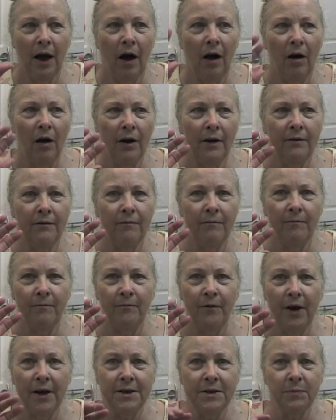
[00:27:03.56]
on
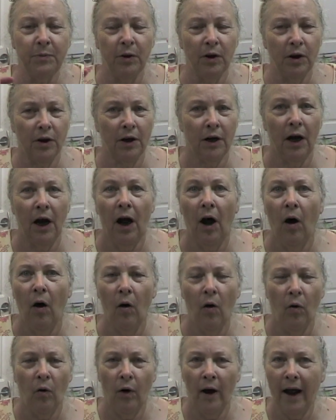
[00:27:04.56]
Facebook.
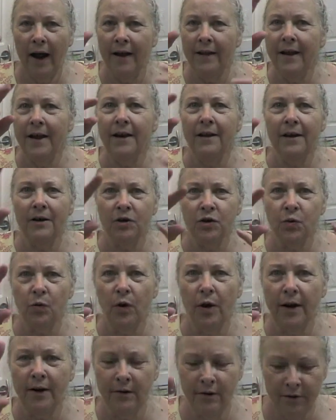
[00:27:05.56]
Oh, and then there's
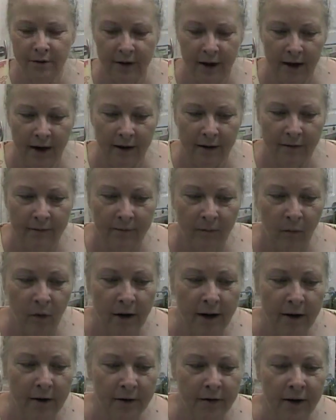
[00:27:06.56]
one other thing.
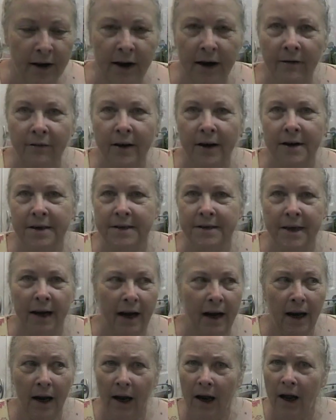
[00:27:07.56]
One other thing I've got to
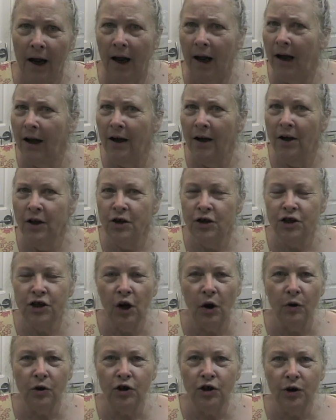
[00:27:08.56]
say.
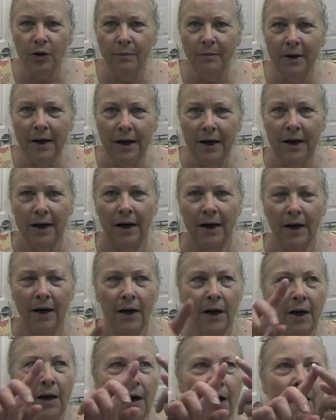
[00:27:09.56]
Social media,
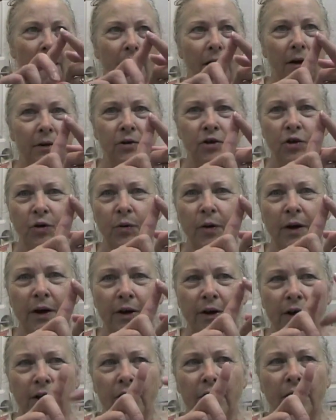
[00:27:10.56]
uh,
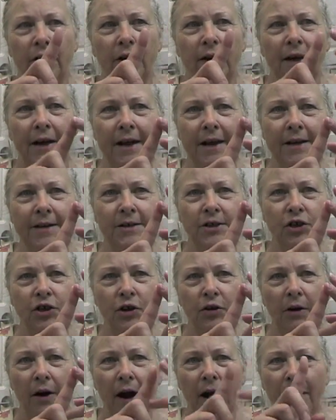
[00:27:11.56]
Twitter,
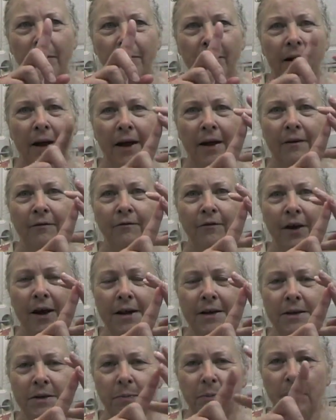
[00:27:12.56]
Instagram,
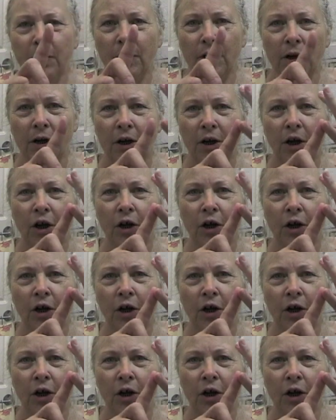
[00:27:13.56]
Facebook,